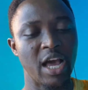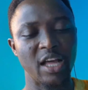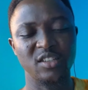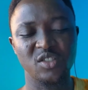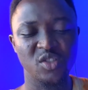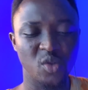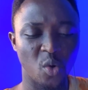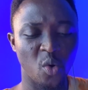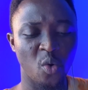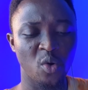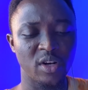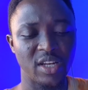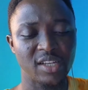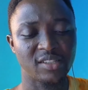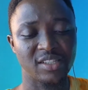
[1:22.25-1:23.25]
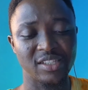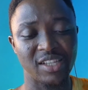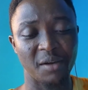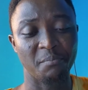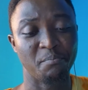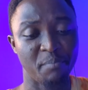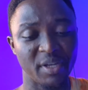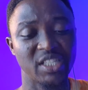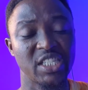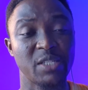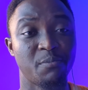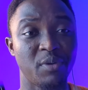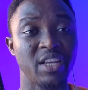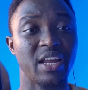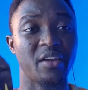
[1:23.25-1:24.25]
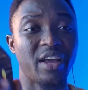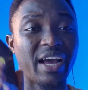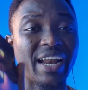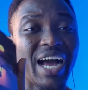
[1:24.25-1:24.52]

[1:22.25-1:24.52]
And so this is the best display that you can